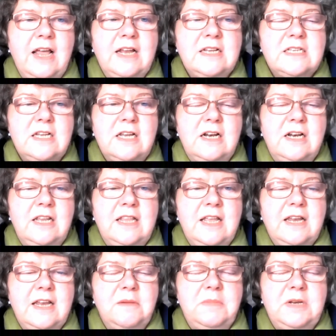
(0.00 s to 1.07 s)
And certainly
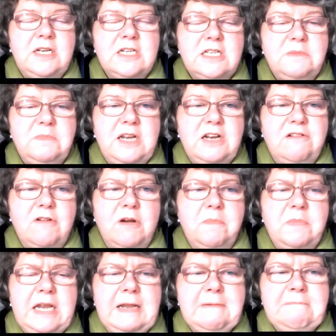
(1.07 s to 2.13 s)
they can be just a bit
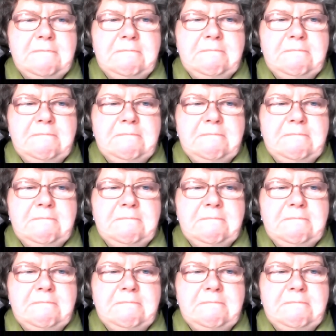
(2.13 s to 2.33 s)
grubby.